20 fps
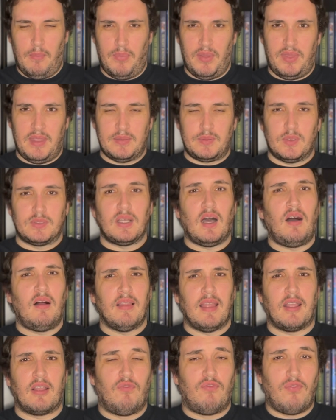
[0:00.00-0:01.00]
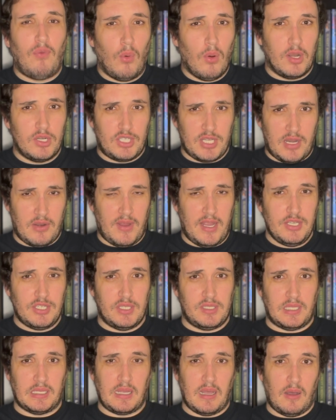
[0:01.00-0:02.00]
But this was all like 4
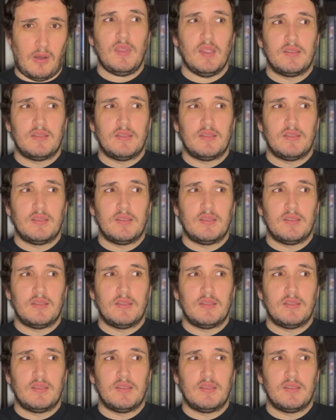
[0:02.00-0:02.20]
generations ago.